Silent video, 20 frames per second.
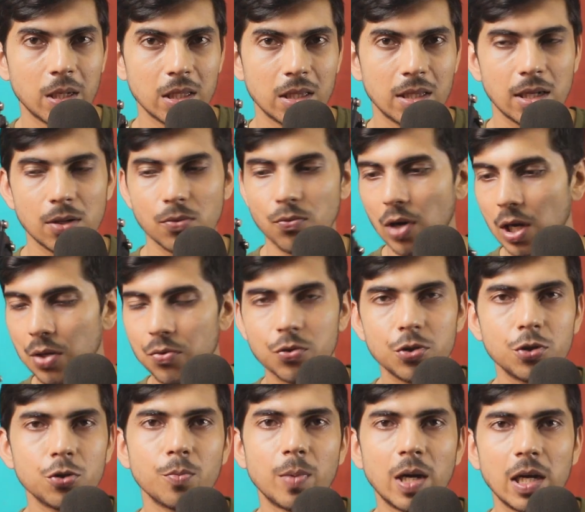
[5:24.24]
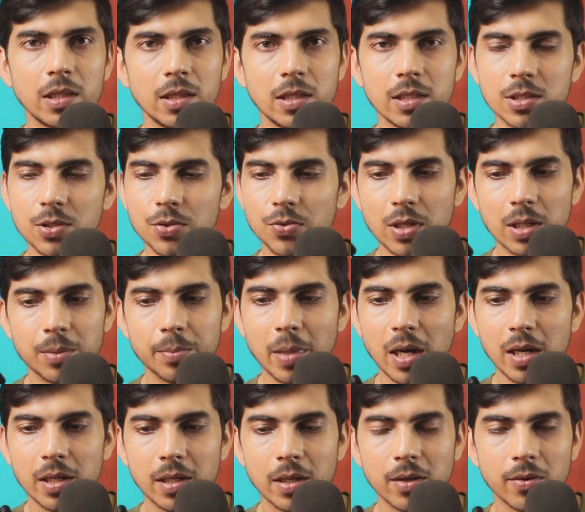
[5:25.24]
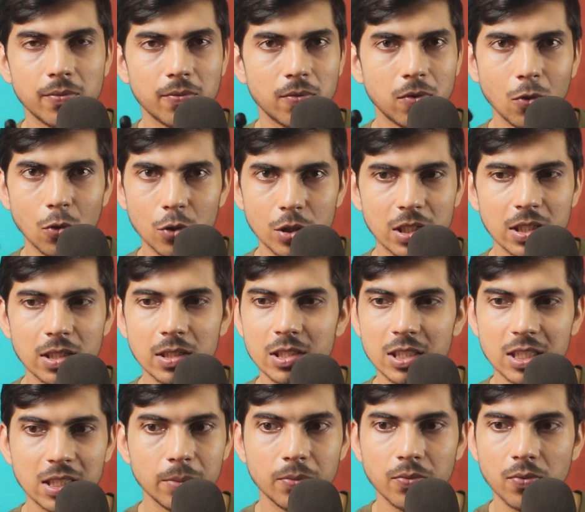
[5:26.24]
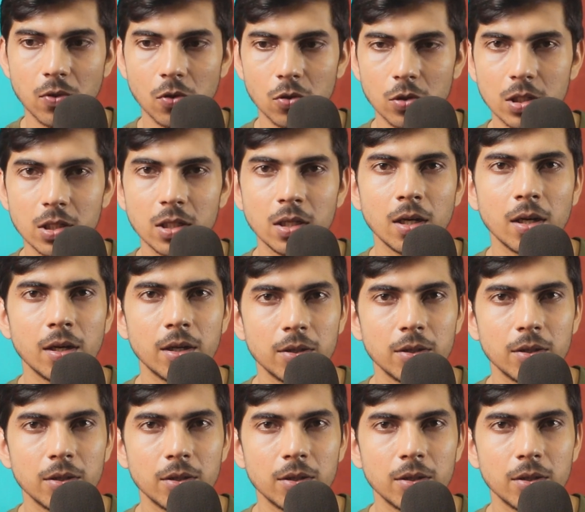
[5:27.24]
But then why would you buy this? You can buy a floaty, cheap floaty.